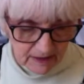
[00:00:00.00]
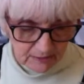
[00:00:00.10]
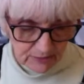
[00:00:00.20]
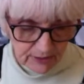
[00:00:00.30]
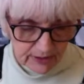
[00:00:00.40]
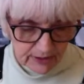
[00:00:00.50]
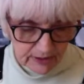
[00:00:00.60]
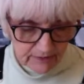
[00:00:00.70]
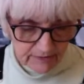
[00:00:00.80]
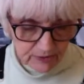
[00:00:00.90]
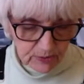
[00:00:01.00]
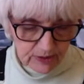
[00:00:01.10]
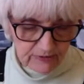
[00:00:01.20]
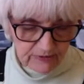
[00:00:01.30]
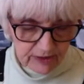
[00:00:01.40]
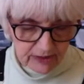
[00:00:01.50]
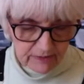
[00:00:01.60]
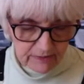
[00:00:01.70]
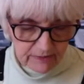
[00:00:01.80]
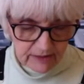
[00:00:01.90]
Pre-loved
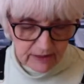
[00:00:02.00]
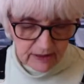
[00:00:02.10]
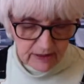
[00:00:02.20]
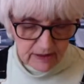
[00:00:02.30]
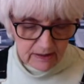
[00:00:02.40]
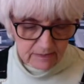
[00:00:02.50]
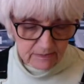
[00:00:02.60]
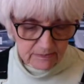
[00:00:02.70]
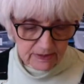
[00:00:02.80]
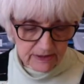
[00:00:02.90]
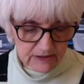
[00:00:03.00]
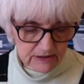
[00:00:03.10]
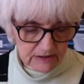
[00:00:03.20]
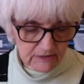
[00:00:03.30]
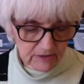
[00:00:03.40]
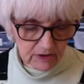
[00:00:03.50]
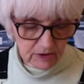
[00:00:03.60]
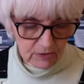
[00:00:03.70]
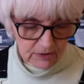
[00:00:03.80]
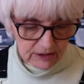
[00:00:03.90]
25 uh, pieces of
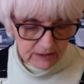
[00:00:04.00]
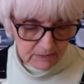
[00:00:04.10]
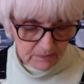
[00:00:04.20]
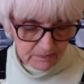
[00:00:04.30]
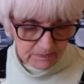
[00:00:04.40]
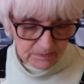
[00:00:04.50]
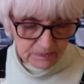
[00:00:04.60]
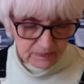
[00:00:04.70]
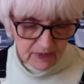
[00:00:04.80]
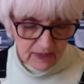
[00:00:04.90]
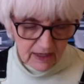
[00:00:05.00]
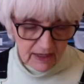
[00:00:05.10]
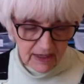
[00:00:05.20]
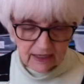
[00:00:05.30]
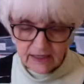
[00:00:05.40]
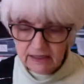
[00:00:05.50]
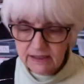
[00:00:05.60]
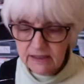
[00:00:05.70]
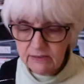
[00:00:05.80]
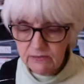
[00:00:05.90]
clothing
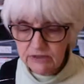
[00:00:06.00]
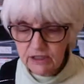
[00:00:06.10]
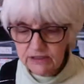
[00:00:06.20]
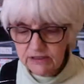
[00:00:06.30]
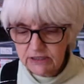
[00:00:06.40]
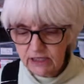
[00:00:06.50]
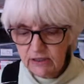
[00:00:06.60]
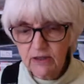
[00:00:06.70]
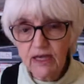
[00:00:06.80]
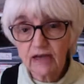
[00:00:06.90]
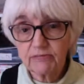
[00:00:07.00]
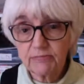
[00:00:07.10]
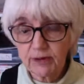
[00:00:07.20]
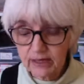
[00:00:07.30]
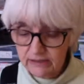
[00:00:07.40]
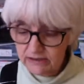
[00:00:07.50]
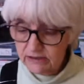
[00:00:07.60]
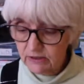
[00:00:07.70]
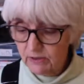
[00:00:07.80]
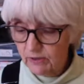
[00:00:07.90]
and it was on sale half price
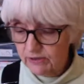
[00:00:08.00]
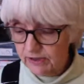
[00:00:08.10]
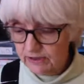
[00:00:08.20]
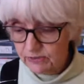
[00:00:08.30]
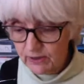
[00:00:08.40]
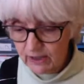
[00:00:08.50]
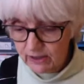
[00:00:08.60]
so that's why i